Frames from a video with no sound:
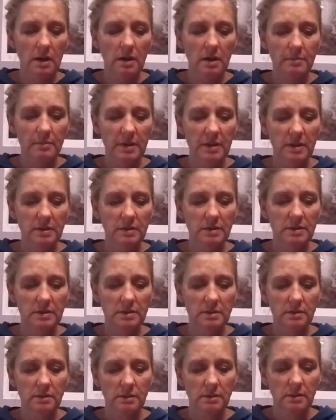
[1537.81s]

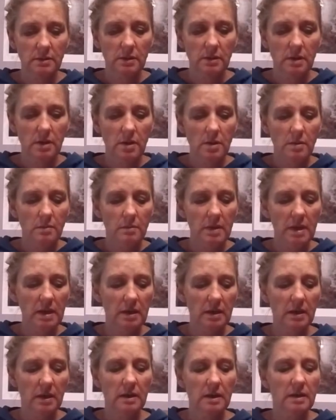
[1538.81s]
piece,
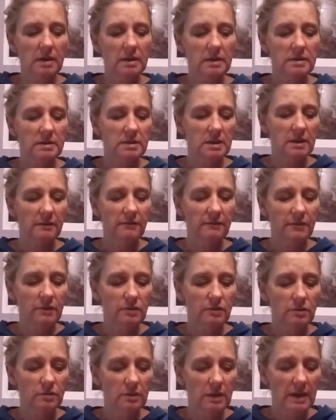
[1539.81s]
because if
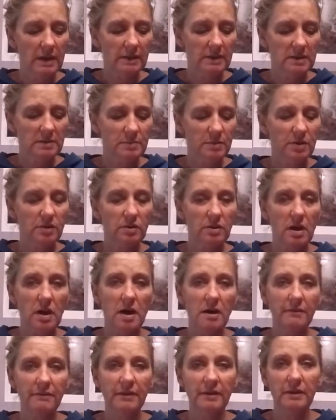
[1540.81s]
you like spill
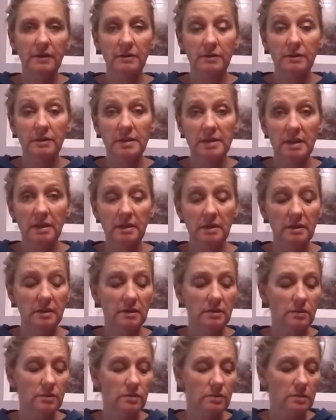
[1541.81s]
coffee or tea,
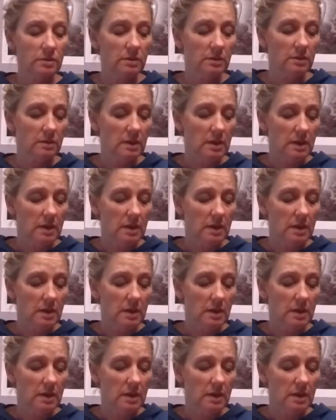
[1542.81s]
or